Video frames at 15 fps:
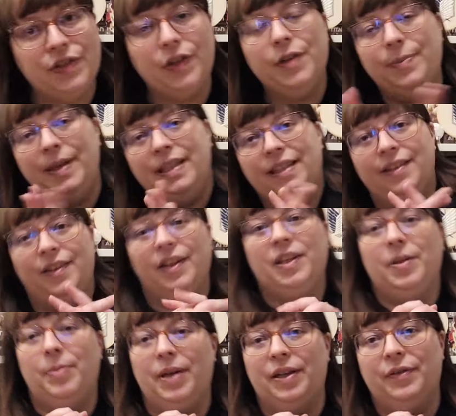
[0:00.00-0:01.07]
so many that I
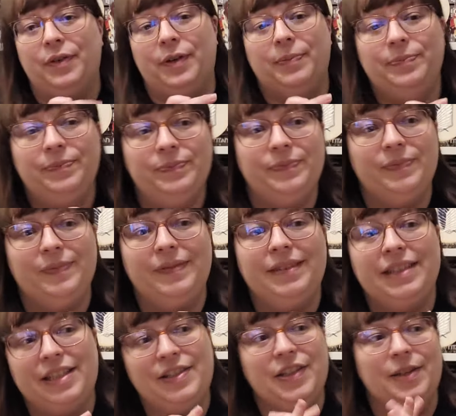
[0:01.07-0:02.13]
could pick from.
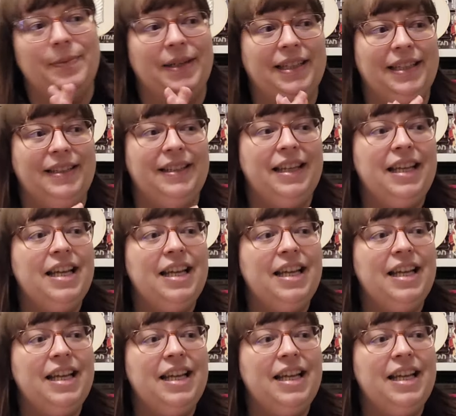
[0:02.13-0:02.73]
There's so many.